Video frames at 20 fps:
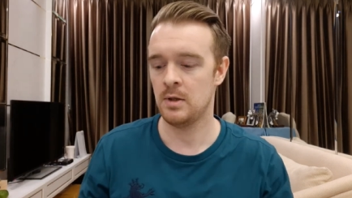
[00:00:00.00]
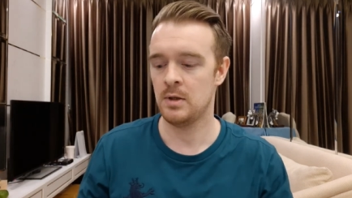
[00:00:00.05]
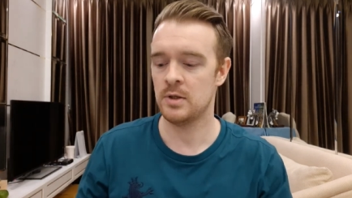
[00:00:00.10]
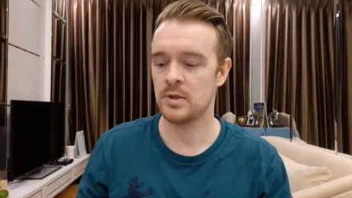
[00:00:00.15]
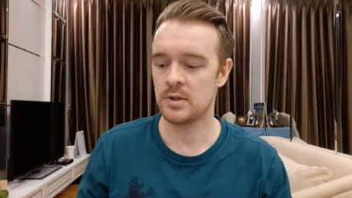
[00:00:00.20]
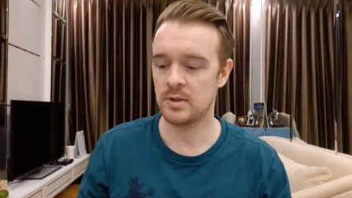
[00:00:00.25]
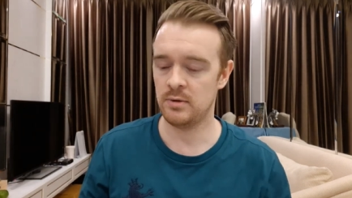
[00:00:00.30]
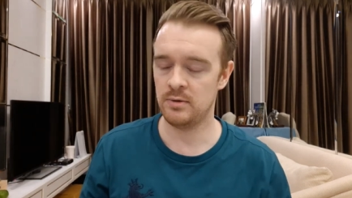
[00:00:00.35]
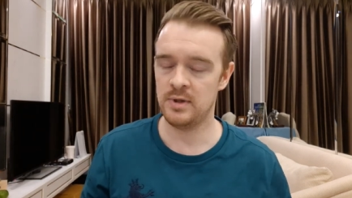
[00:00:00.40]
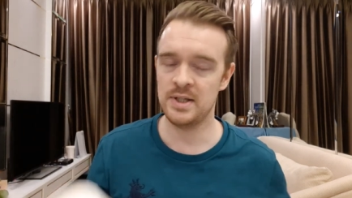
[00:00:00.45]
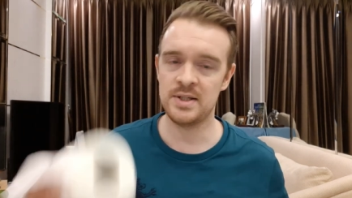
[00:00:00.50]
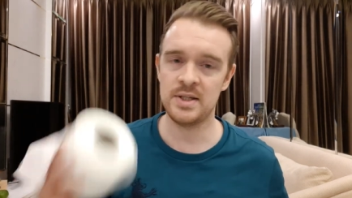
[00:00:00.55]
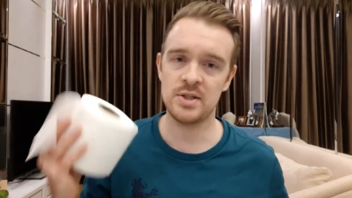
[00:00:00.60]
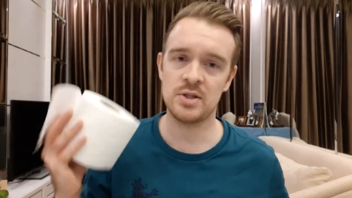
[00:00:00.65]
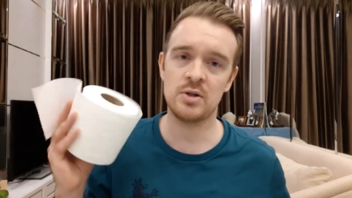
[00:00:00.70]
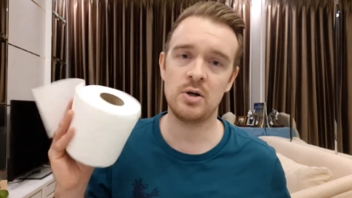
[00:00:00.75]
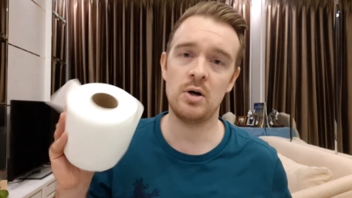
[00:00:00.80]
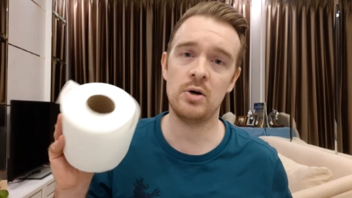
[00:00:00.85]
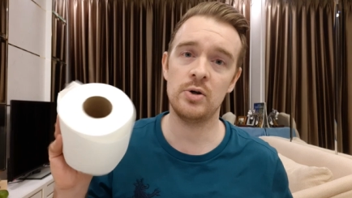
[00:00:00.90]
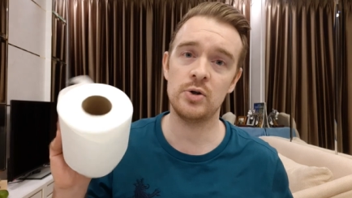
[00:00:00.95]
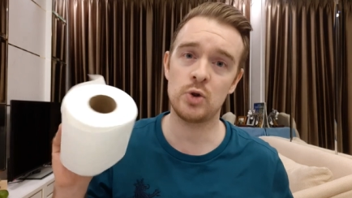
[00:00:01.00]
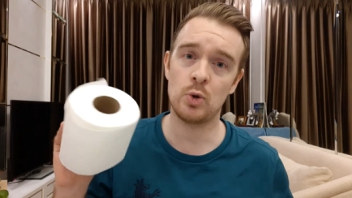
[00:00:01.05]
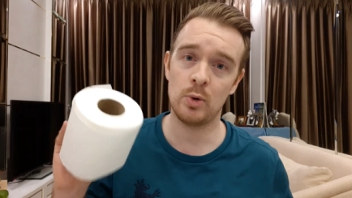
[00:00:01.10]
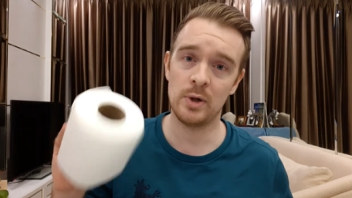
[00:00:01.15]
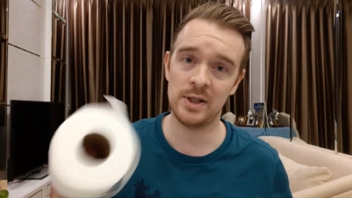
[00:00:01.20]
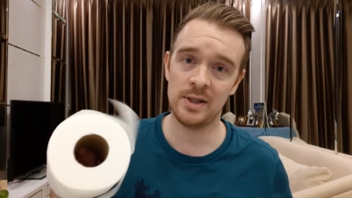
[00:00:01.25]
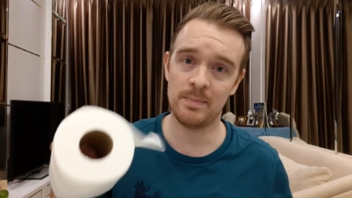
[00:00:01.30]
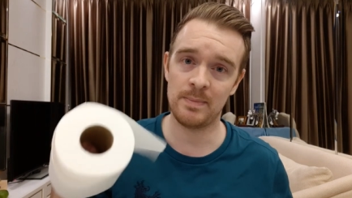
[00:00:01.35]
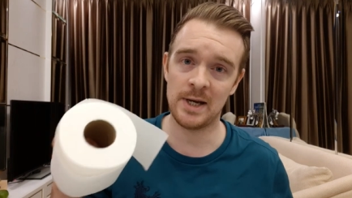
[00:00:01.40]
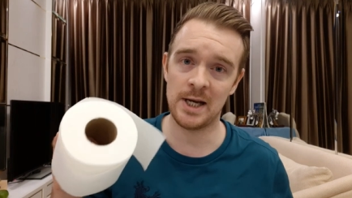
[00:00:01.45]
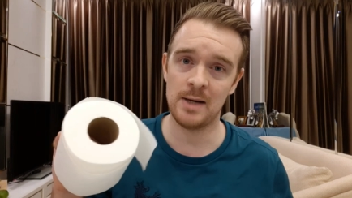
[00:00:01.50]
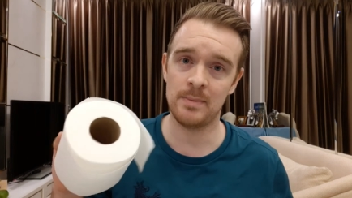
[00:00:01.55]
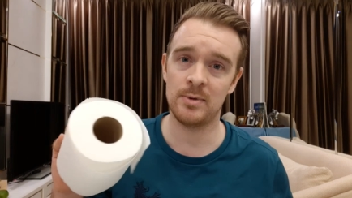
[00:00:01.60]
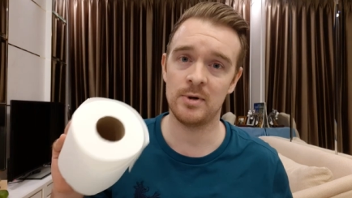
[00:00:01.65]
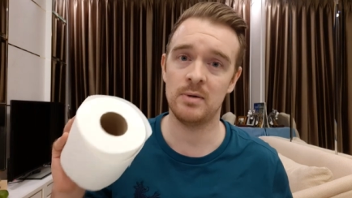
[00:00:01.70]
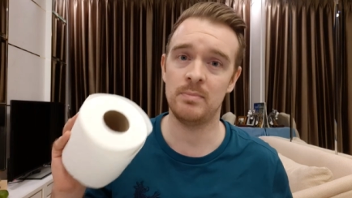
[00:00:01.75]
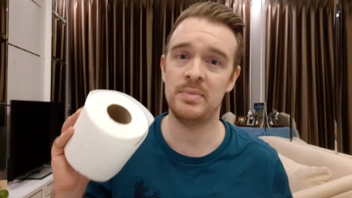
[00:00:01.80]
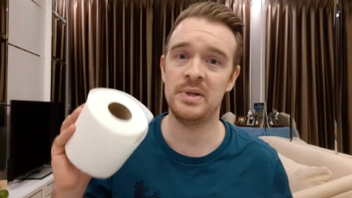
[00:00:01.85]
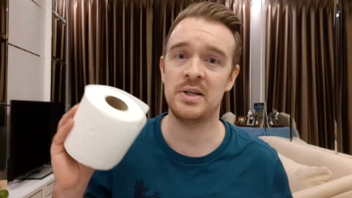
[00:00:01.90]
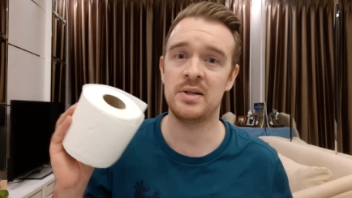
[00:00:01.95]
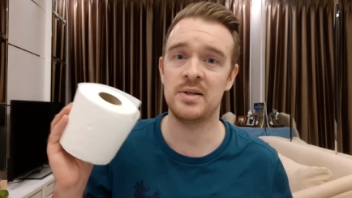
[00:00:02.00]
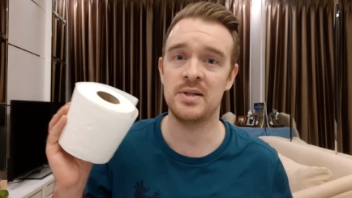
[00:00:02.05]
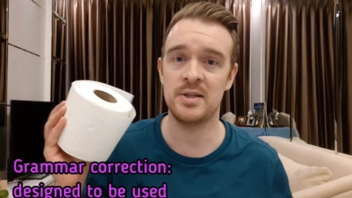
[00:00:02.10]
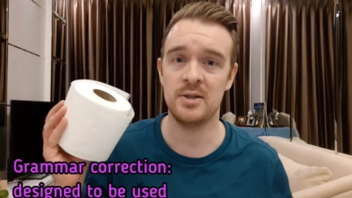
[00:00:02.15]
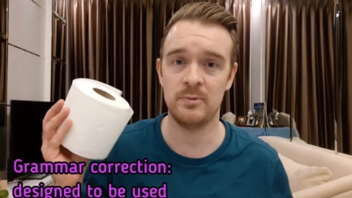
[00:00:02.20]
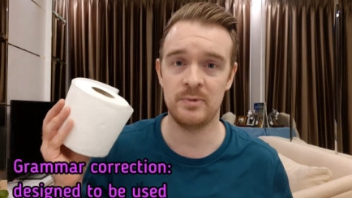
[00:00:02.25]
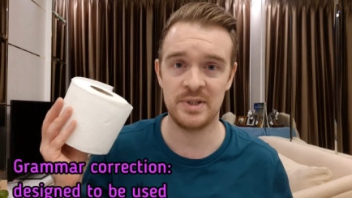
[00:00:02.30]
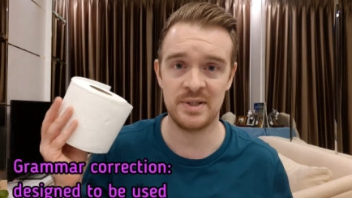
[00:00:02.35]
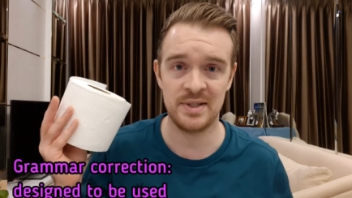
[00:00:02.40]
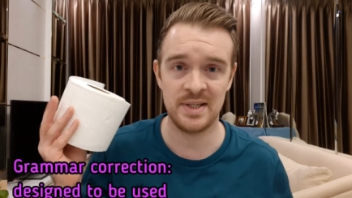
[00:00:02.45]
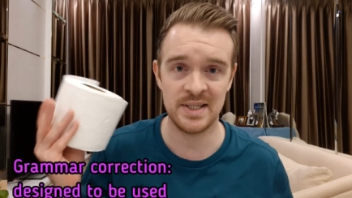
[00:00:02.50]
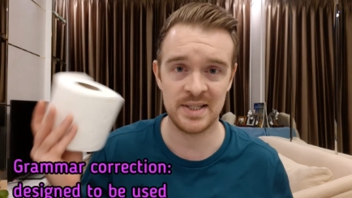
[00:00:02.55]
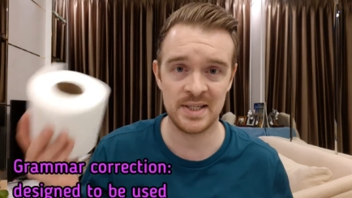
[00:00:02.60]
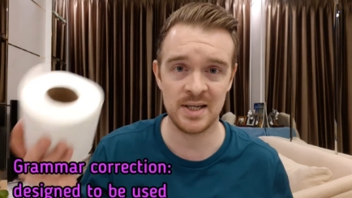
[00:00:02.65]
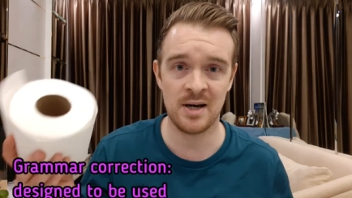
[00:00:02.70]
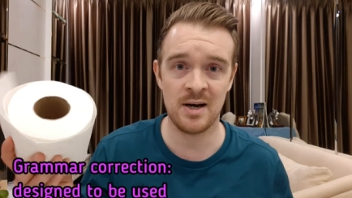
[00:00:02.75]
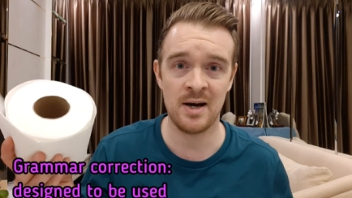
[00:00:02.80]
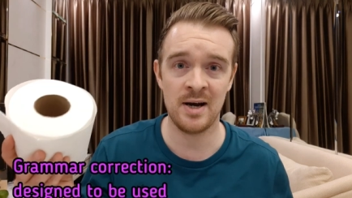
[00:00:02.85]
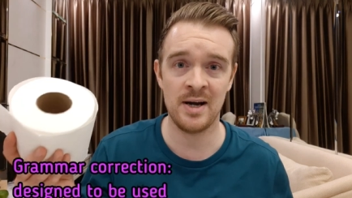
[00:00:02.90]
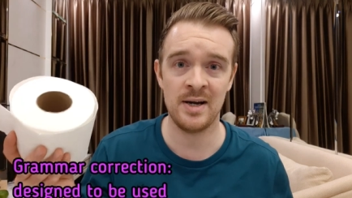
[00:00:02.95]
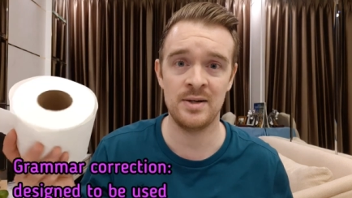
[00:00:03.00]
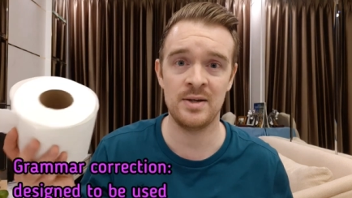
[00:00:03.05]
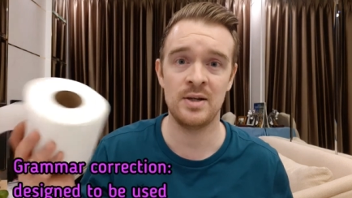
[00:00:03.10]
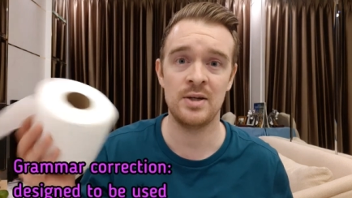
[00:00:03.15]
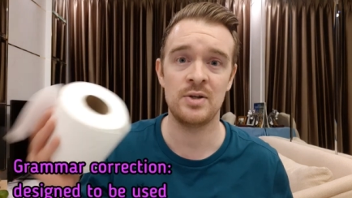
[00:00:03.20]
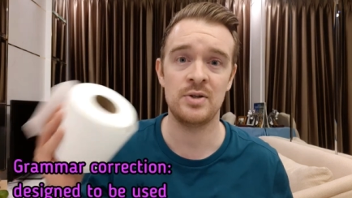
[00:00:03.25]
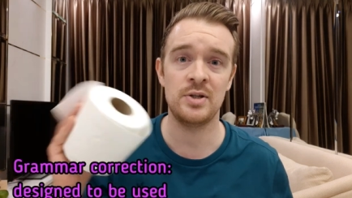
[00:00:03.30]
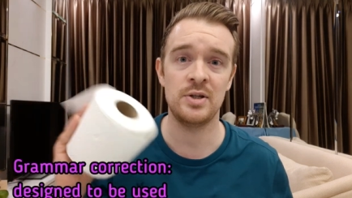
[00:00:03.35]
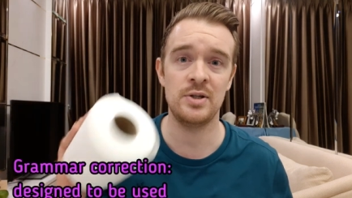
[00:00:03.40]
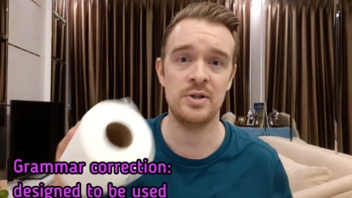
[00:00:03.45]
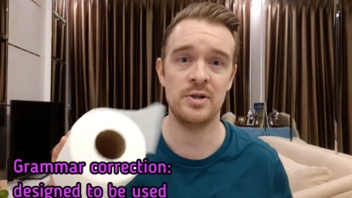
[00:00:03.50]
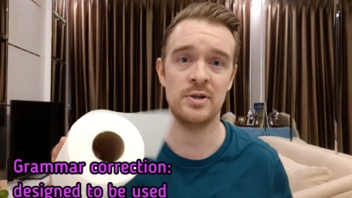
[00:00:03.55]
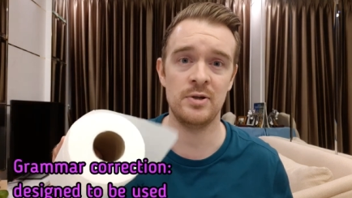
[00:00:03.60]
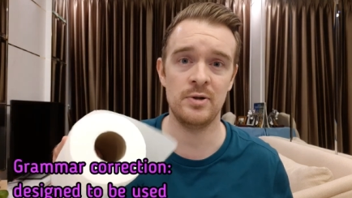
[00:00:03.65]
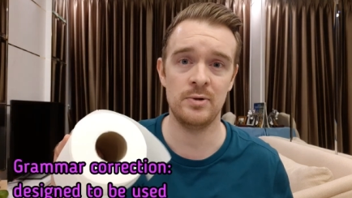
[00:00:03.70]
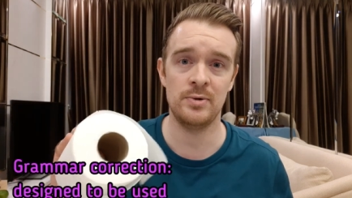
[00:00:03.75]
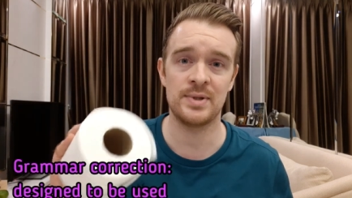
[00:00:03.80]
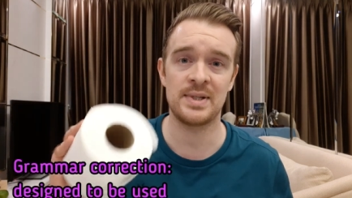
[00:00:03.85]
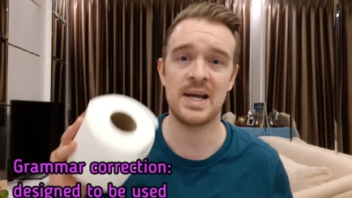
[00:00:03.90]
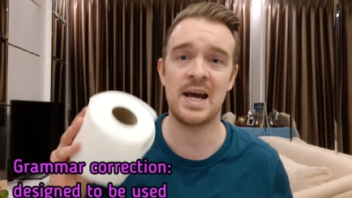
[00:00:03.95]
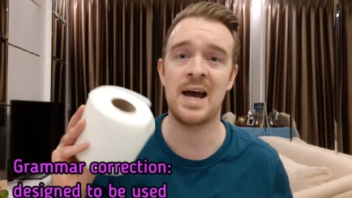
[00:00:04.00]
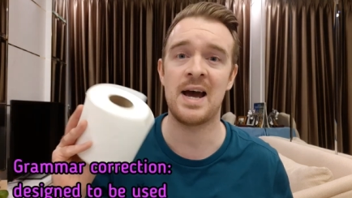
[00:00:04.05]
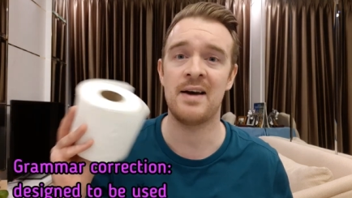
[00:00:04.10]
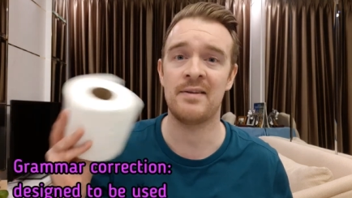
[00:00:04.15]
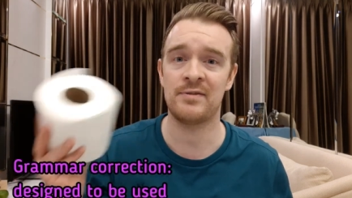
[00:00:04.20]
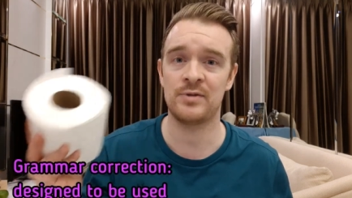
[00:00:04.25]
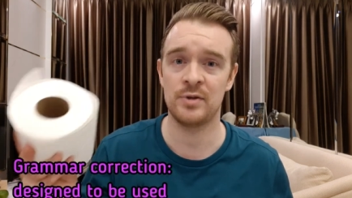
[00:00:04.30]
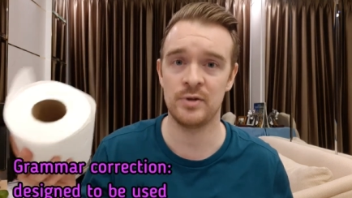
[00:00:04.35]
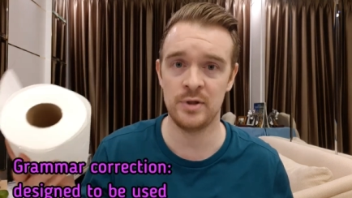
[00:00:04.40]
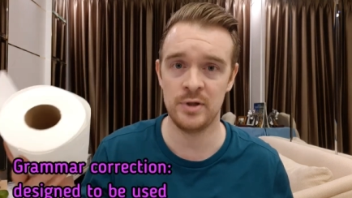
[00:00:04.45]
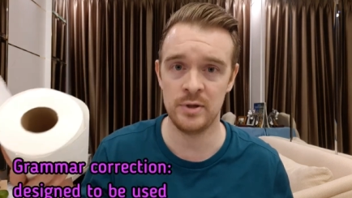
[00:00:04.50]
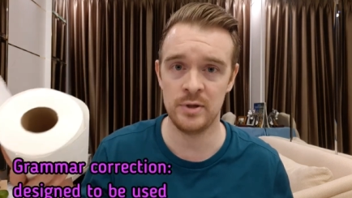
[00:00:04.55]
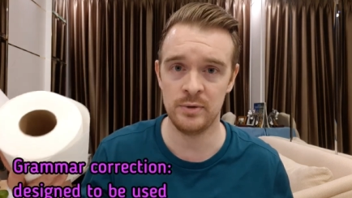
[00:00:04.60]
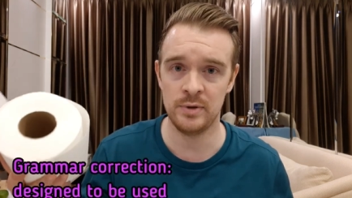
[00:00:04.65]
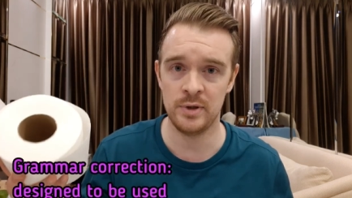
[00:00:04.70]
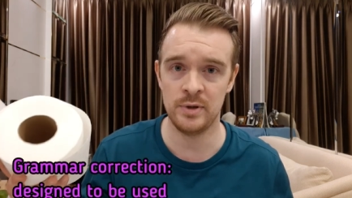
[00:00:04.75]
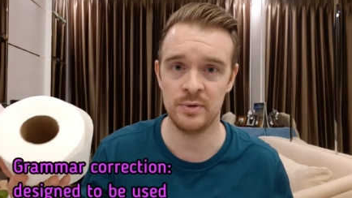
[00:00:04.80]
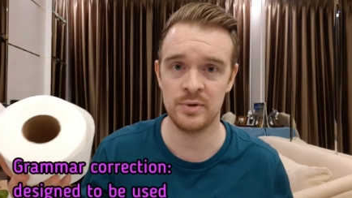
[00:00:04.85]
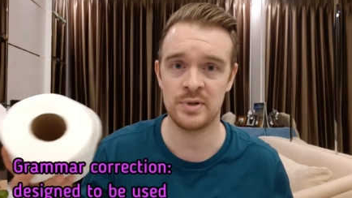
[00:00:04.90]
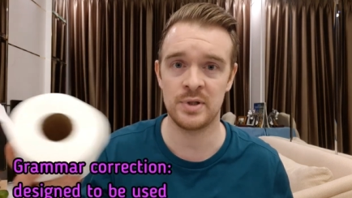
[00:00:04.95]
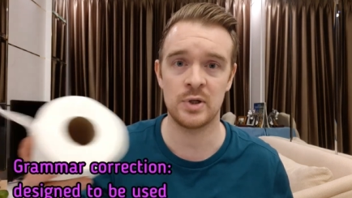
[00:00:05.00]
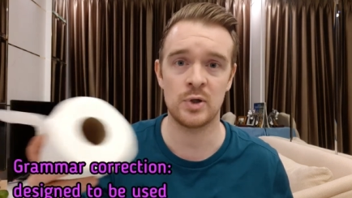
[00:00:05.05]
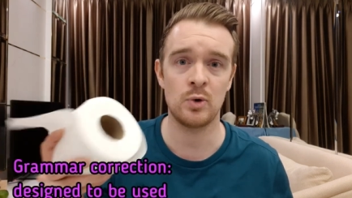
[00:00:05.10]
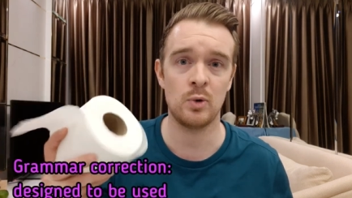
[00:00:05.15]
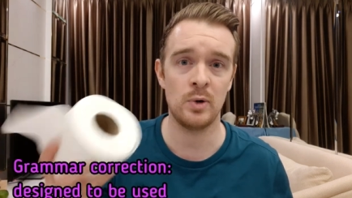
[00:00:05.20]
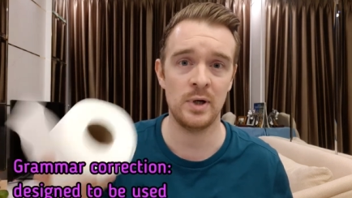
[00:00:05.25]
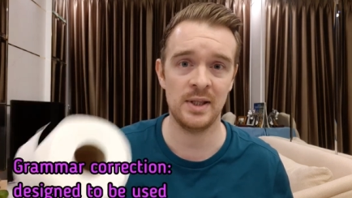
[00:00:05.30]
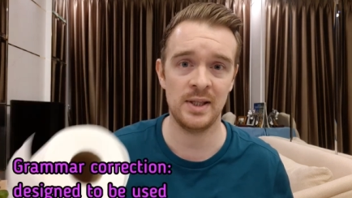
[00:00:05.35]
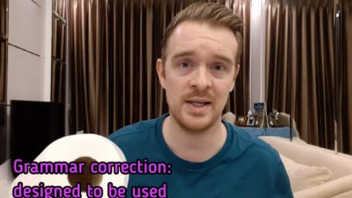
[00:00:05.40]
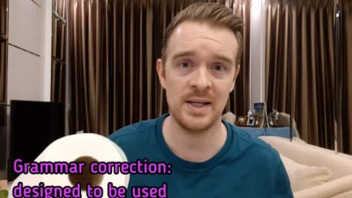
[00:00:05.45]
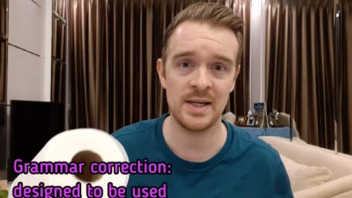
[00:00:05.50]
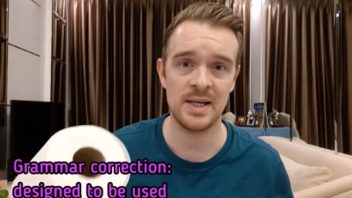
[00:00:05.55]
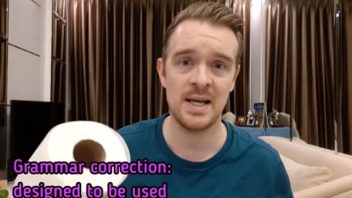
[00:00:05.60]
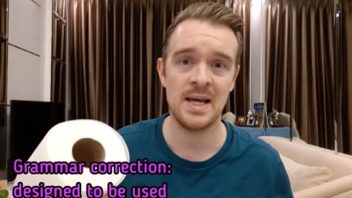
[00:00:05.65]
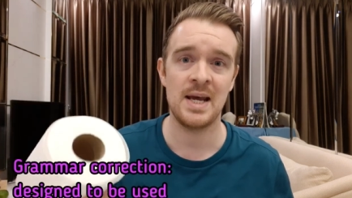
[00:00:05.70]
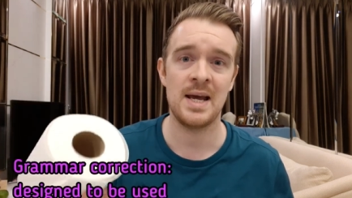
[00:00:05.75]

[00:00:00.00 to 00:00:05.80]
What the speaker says: So this is called toilet paper because it was designed to use after you use the toilet,